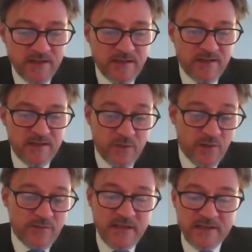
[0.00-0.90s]
uh,
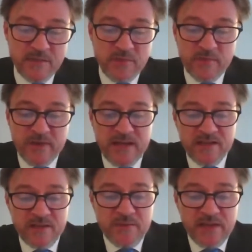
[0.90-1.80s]
evolving, and the implica
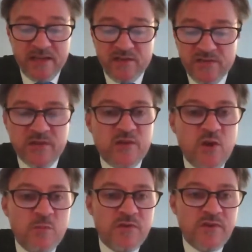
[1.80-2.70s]
implications for a
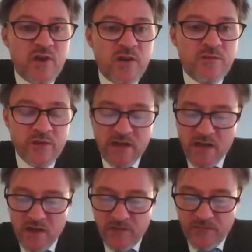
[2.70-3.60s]
global recovery
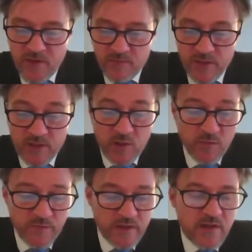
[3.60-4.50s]
from uh,
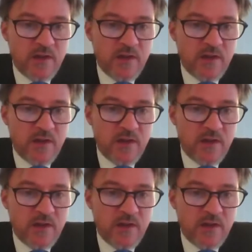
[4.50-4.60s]
COVID.